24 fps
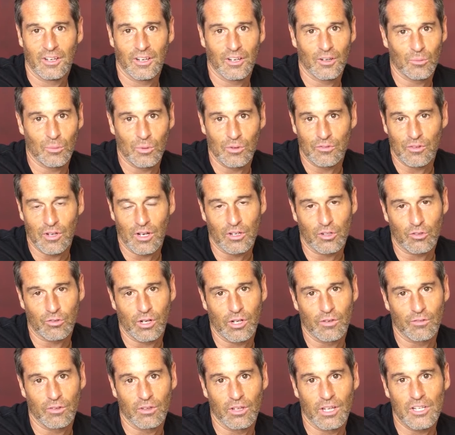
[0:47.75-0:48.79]
Uh, we've got a
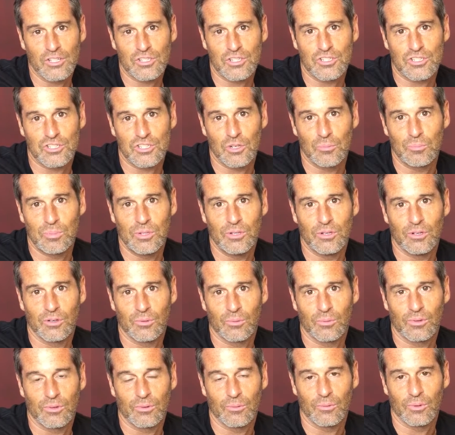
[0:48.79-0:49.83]
great relationship
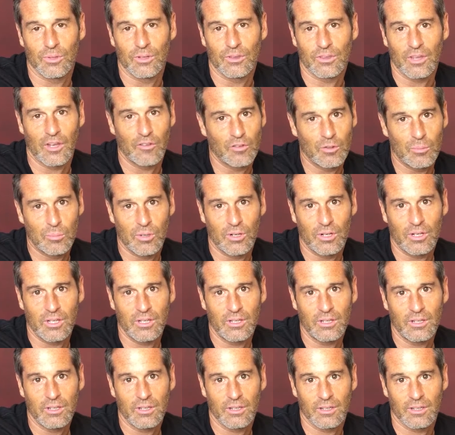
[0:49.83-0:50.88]
here with, with
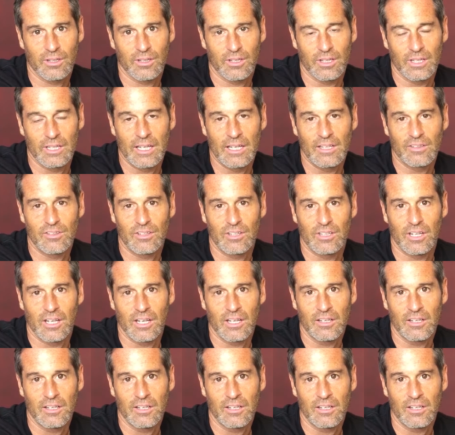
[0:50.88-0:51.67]
everybody uh, in 18